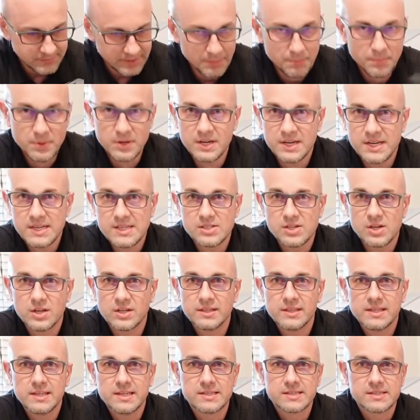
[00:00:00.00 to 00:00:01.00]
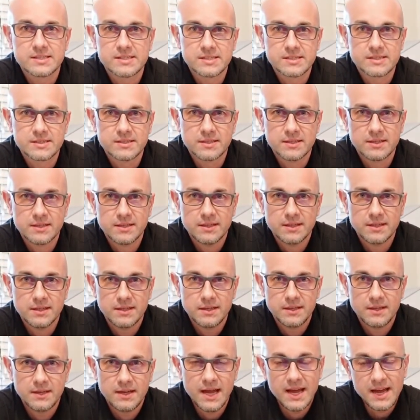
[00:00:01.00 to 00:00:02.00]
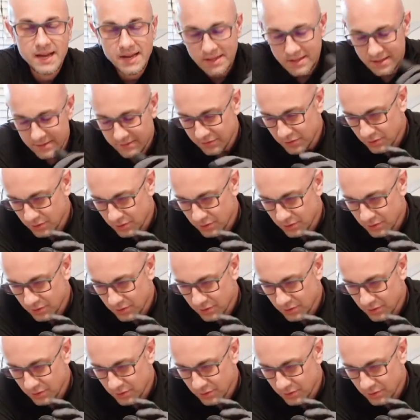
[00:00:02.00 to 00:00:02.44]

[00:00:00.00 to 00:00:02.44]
but it is on this. And of